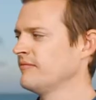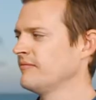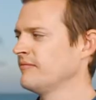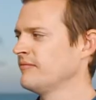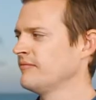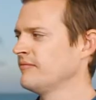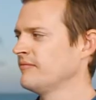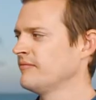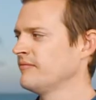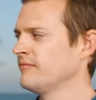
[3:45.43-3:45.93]

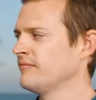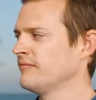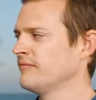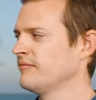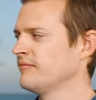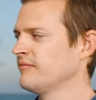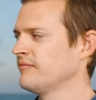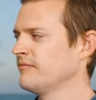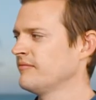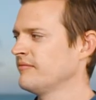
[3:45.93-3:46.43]

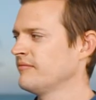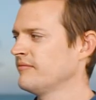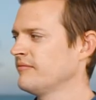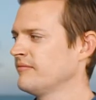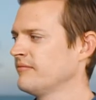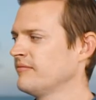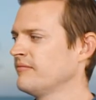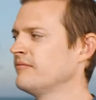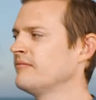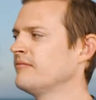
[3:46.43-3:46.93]

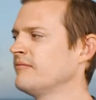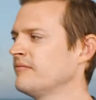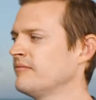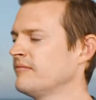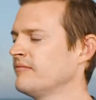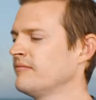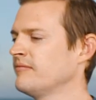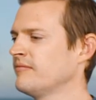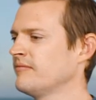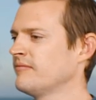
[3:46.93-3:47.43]

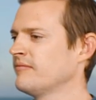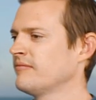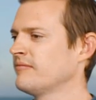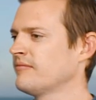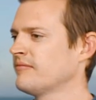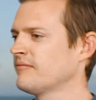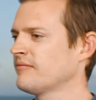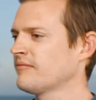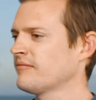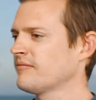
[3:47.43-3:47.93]

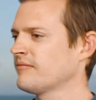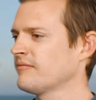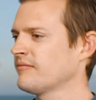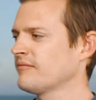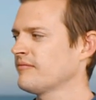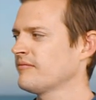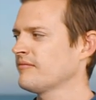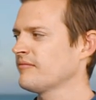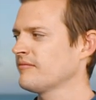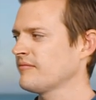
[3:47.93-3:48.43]

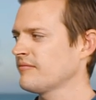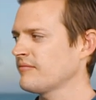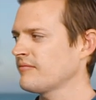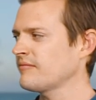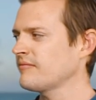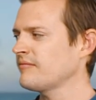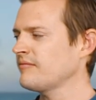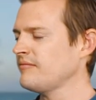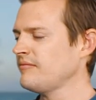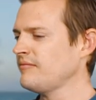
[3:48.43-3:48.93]

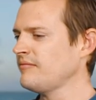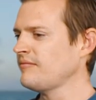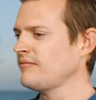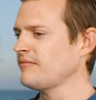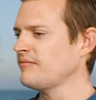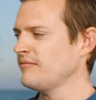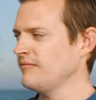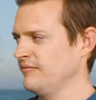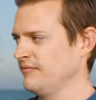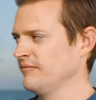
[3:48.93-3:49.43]

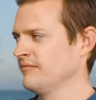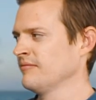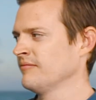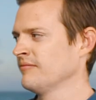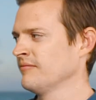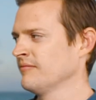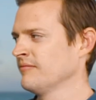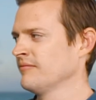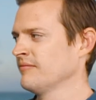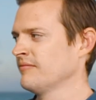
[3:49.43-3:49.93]

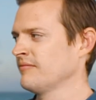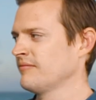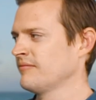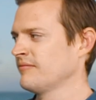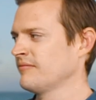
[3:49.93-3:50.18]
(not speaking)